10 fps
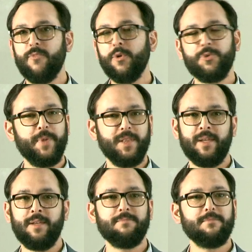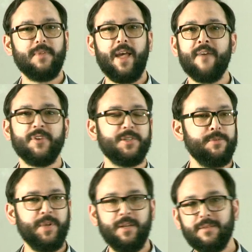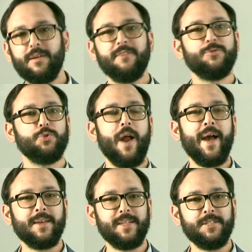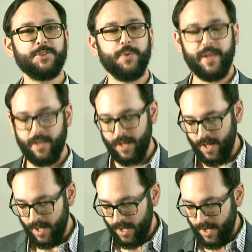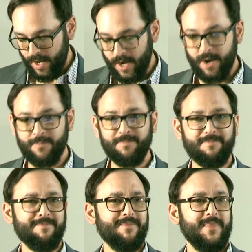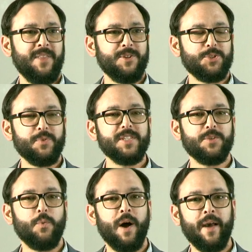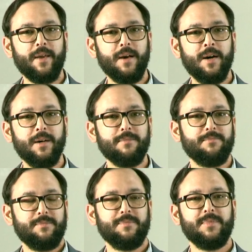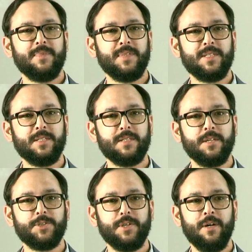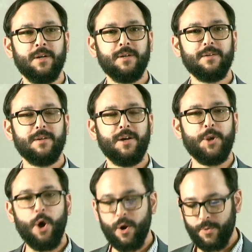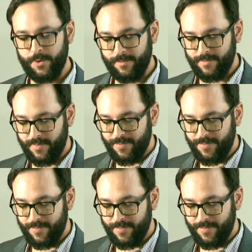ultimately having to be kind of dragged into it. And there's a reason why this is such an awkward